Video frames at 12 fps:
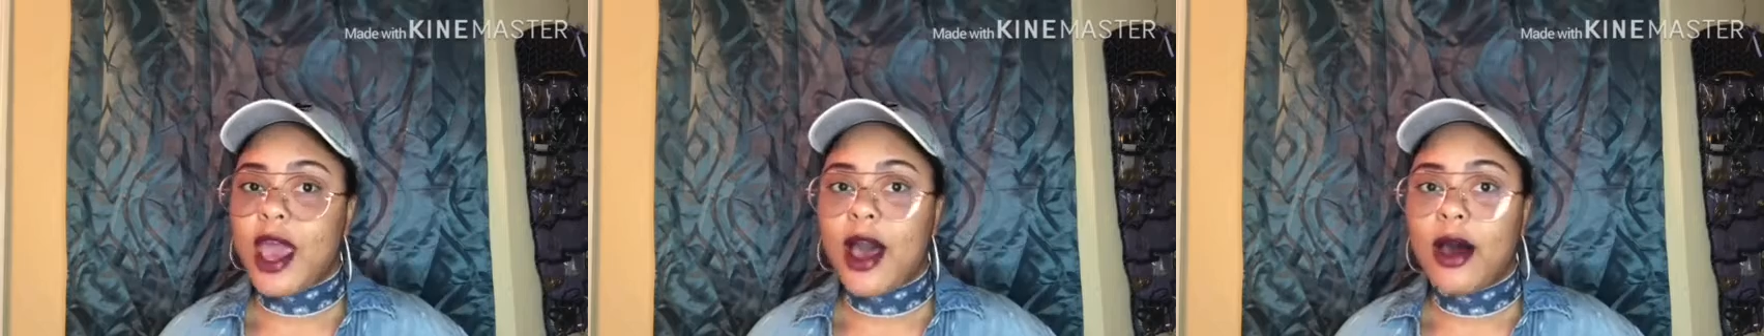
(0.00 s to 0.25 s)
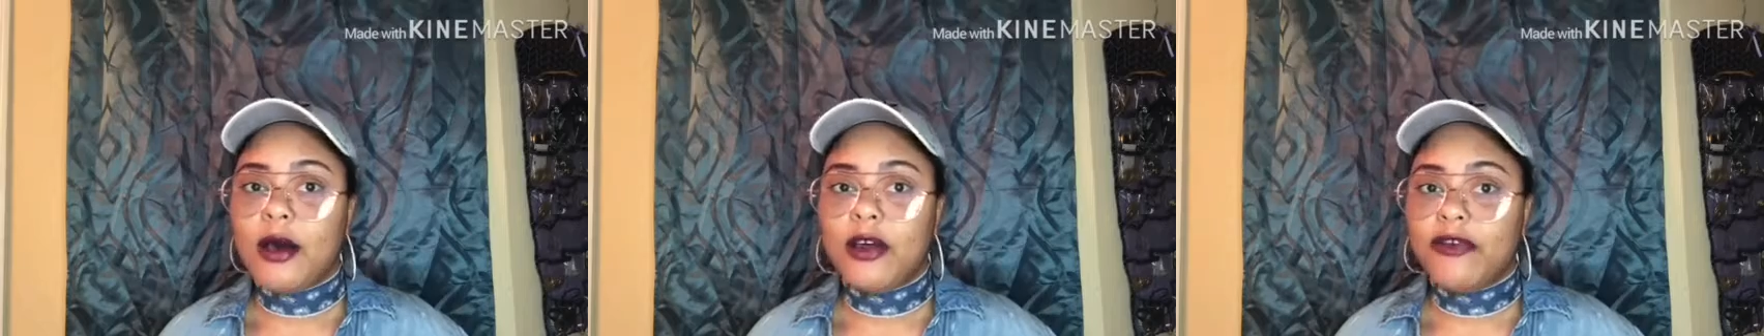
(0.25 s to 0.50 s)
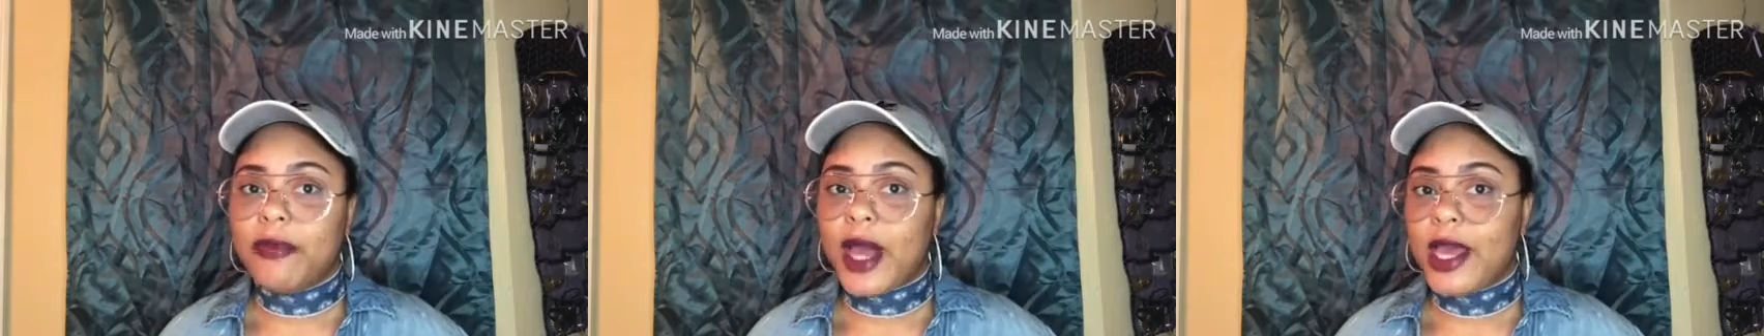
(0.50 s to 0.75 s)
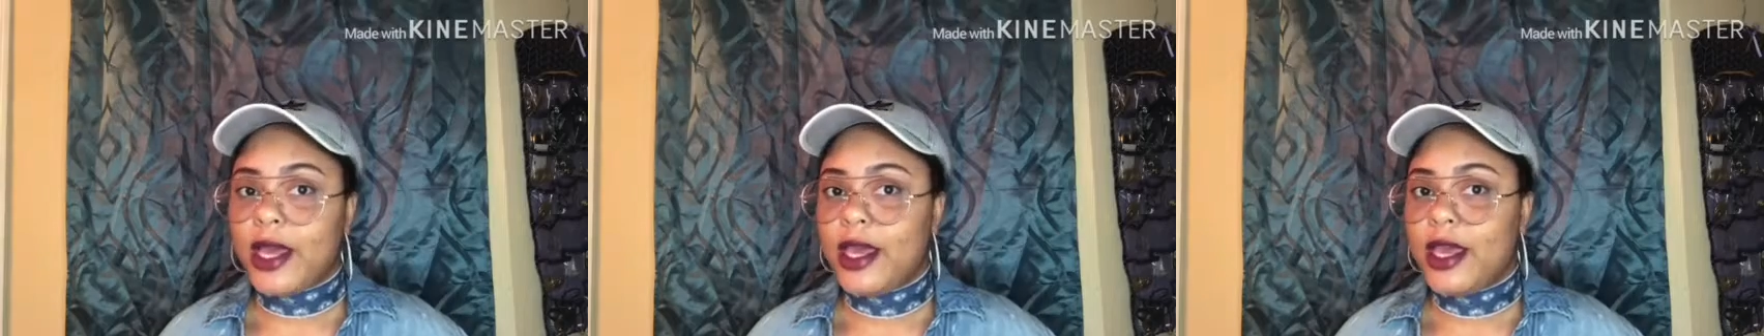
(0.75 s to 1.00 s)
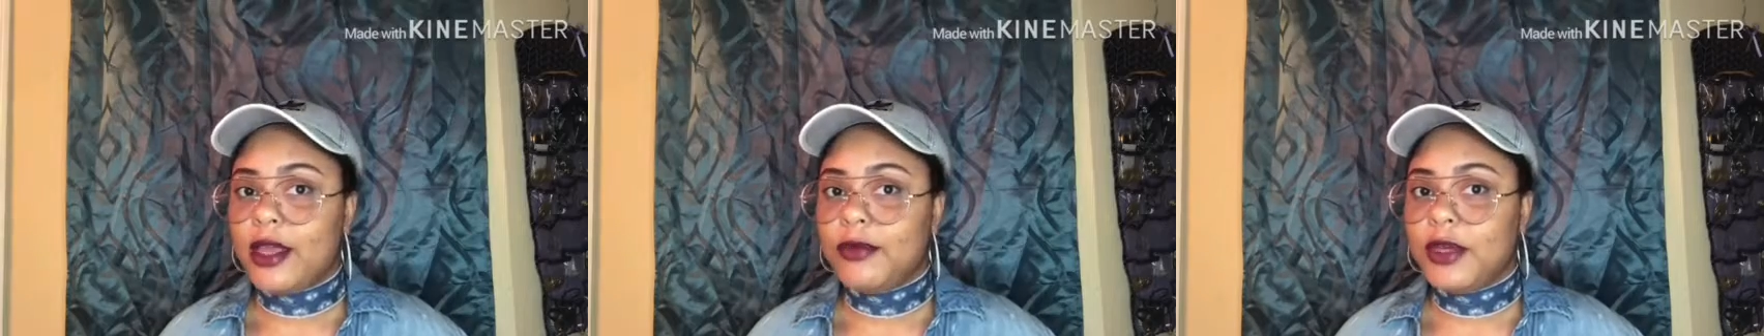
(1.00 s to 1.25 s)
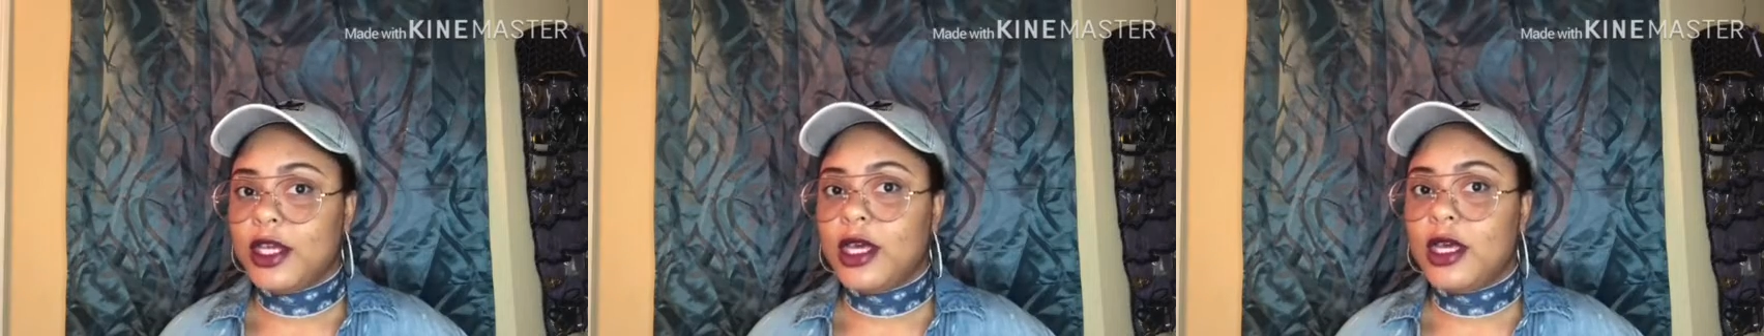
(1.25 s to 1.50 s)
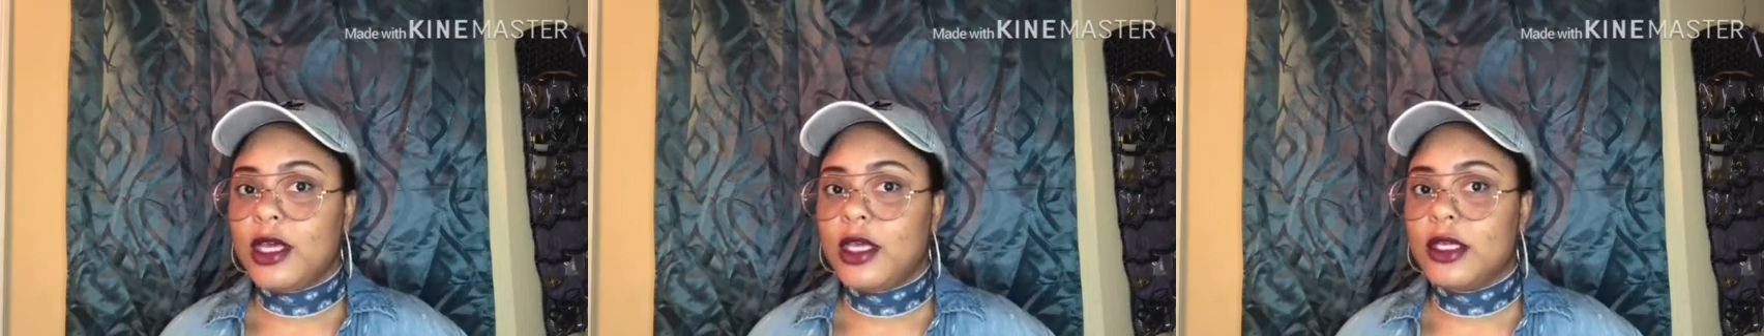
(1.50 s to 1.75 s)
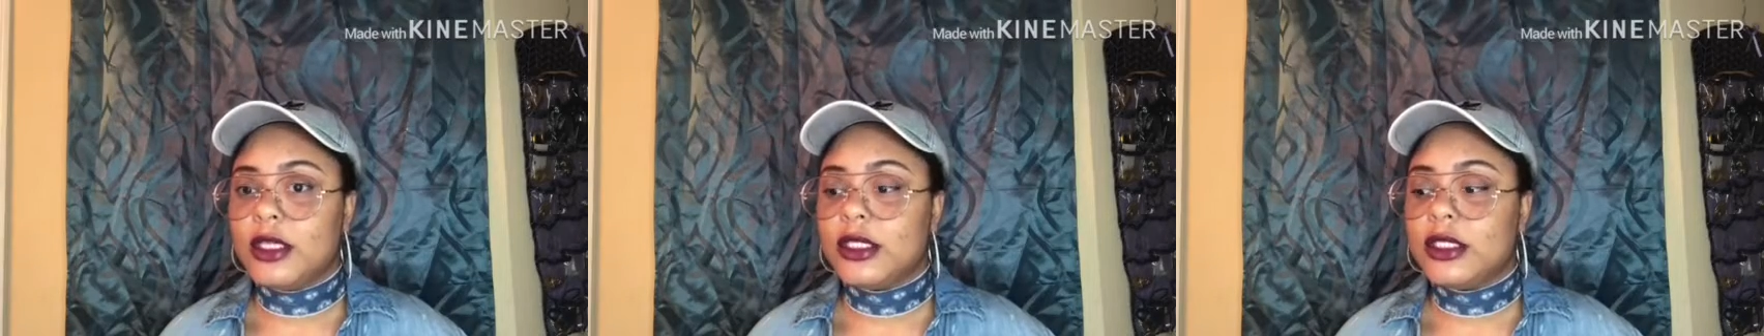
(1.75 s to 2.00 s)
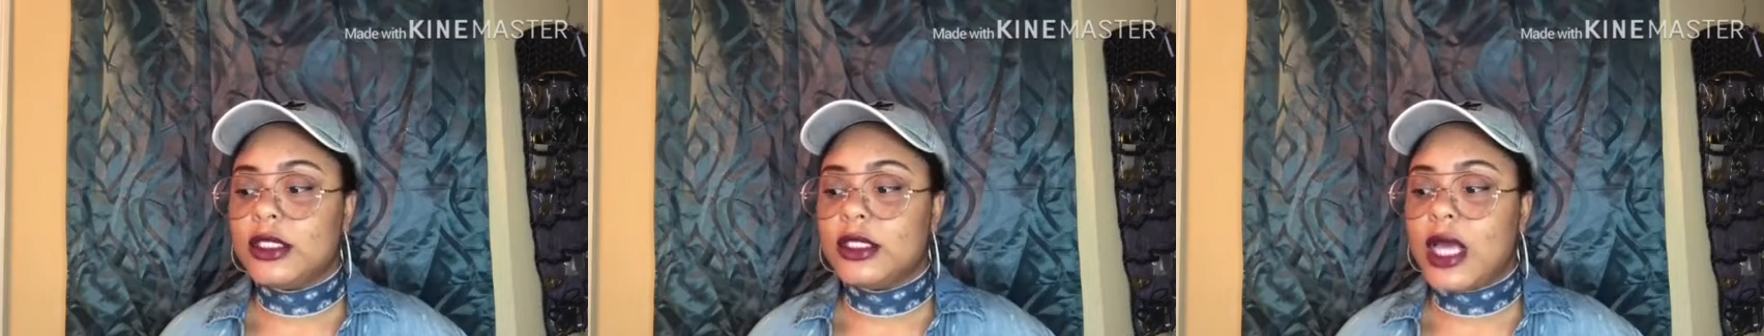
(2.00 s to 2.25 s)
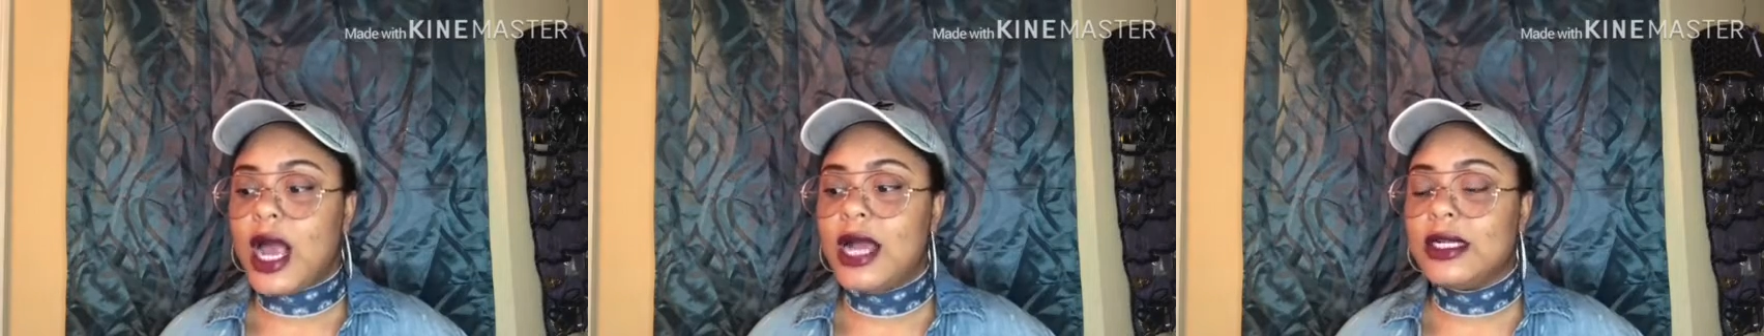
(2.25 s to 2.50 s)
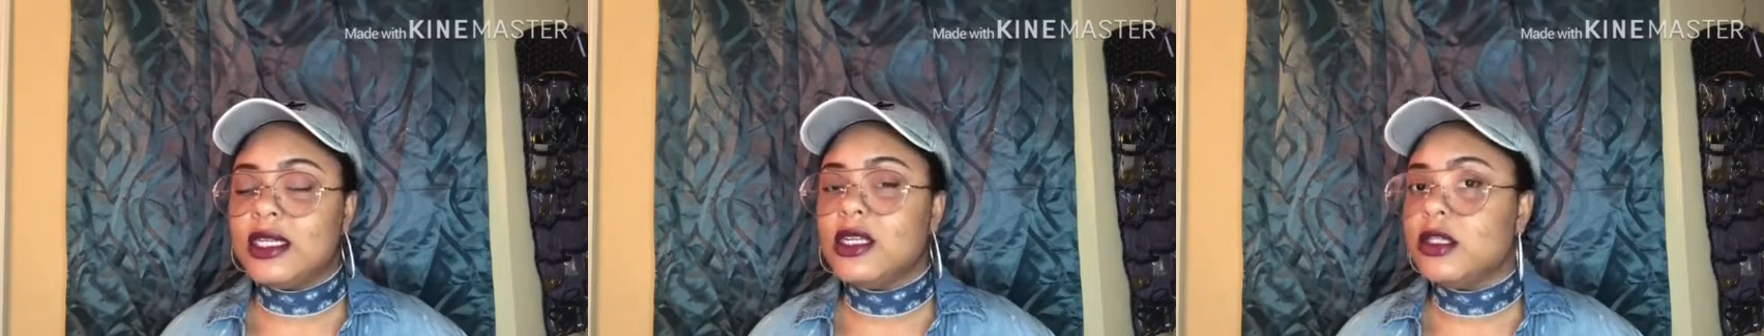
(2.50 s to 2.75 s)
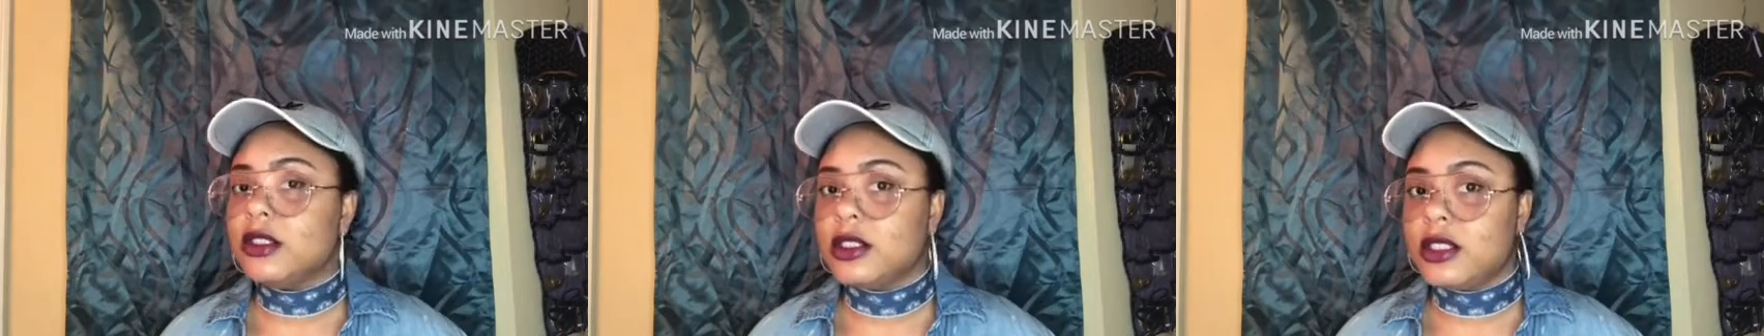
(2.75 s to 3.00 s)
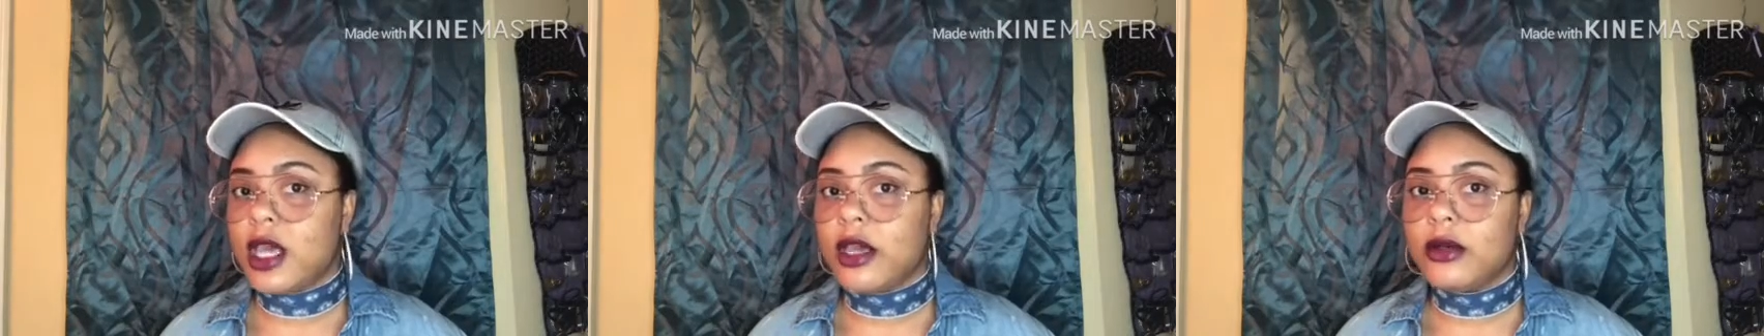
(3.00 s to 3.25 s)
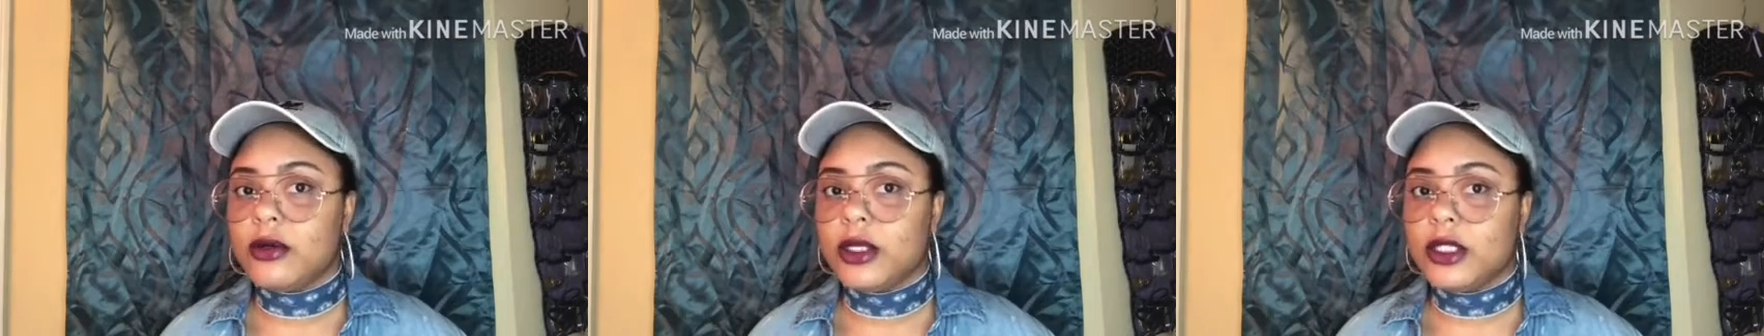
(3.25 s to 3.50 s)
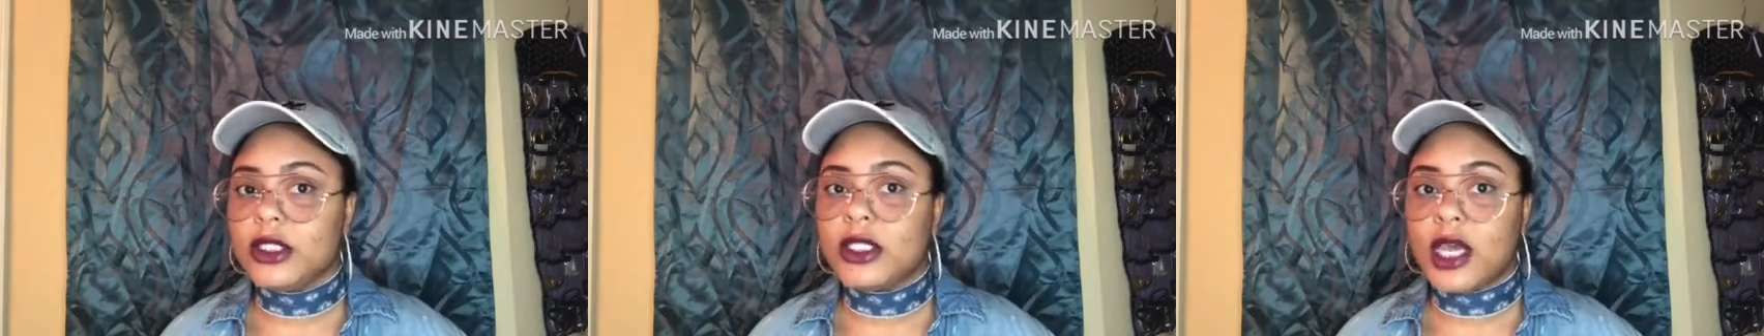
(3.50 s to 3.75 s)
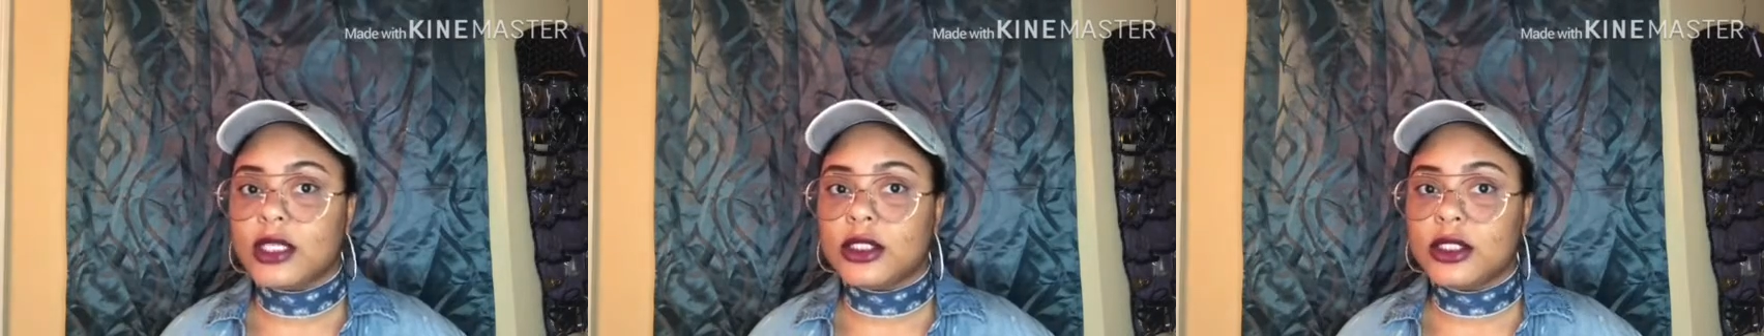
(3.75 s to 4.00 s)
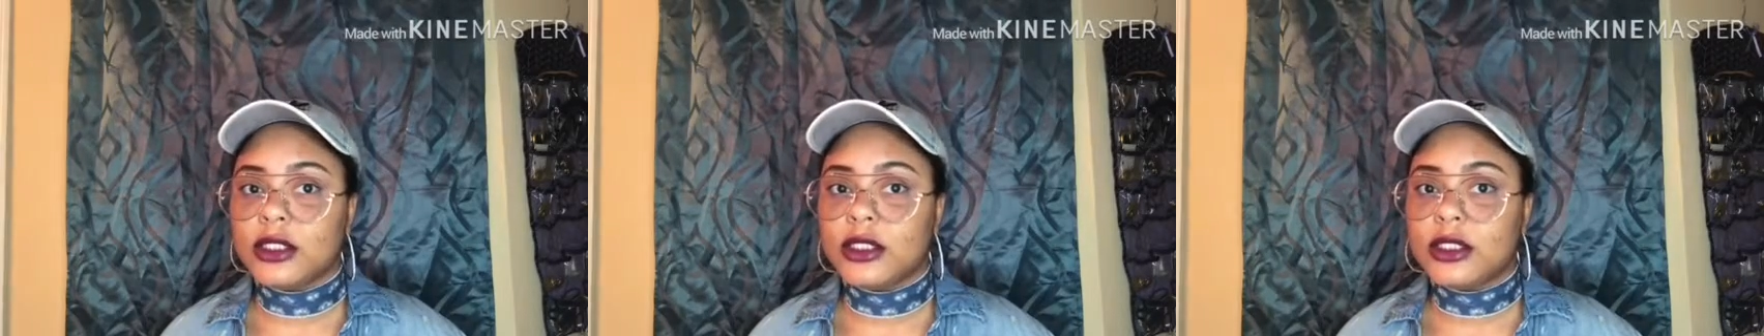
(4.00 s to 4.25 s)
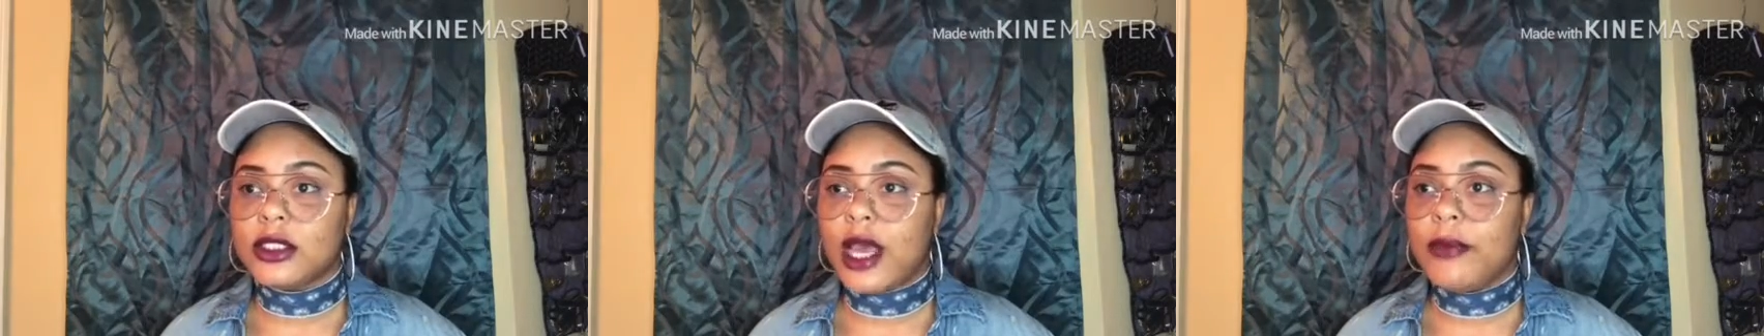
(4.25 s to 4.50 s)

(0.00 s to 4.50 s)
out of my head because I didn't detangle in sections.